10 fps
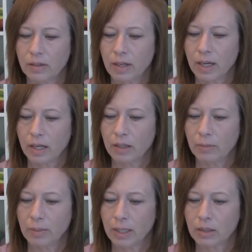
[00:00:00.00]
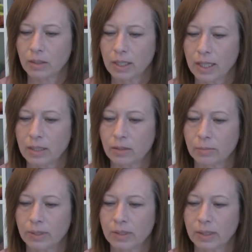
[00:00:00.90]
Then you make your cakes
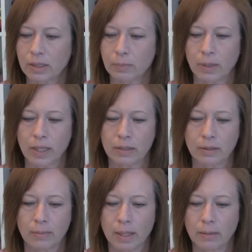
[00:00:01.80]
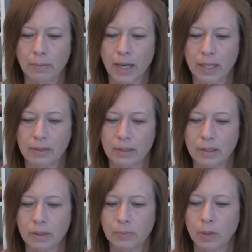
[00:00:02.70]
or biscuits, place them on the pie
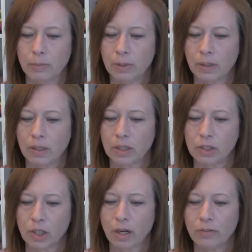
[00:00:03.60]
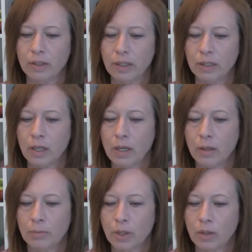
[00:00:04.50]
tins, put them in the Dutch oven,
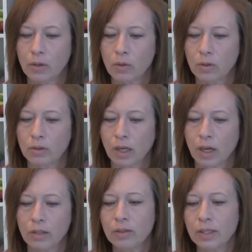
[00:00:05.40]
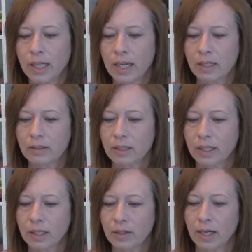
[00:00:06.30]
put coals under the cast
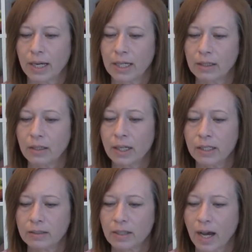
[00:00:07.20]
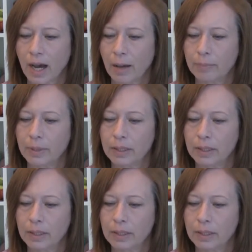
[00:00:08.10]
iron and on top.